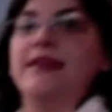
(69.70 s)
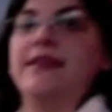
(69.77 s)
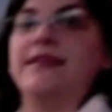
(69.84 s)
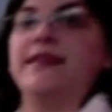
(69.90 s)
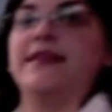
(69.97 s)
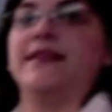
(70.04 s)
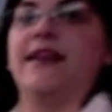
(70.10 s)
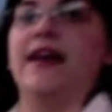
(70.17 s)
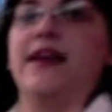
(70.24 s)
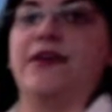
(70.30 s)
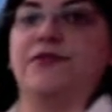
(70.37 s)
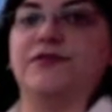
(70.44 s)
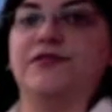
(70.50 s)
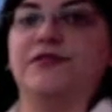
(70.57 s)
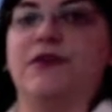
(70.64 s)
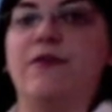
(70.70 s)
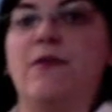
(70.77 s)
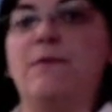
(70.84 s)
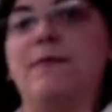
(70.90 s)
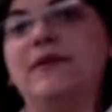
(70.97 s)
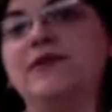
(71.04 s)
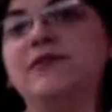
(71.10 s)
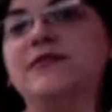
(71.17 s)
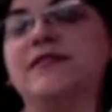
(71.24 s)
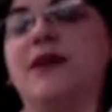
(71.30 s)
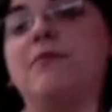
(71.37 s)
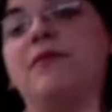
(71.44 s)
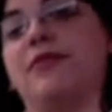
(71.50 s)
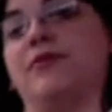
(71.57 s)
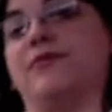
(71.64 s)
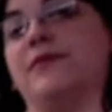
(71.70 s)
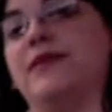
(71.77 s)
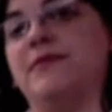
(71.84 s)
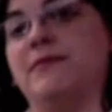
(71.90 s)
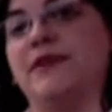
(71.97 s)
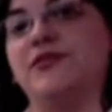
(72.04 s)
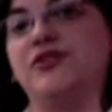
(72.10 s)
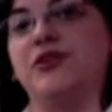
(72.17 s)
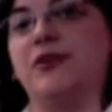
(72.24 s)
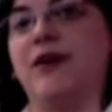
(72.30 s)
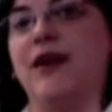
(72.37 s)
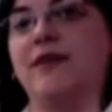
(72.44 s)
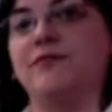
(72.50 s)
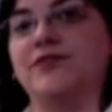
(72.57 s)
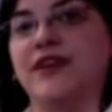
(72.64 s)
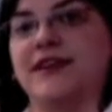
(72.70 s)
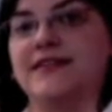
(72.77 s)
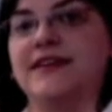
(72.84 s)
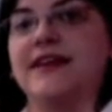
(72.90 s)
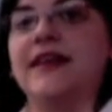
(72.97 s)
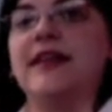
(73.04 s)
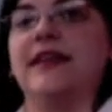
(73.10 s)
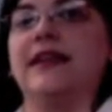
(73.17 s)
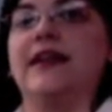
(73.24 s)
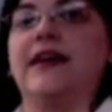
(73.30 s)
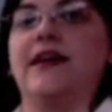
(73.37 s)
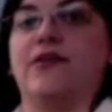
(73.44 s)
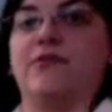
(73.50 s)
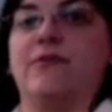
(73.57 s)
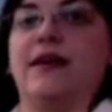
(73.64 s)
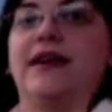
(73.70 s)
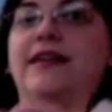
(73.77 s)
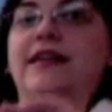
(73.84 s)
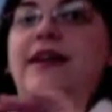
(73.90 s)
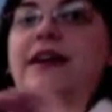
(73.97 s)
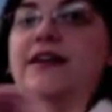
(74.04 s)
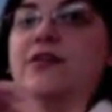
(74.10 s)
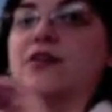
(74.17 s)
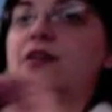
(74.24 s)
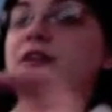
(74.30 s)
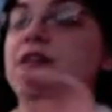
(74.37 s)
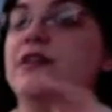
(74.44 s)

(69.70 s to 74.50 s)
thin layers. So it builds up a three-dimensional object layer by layer.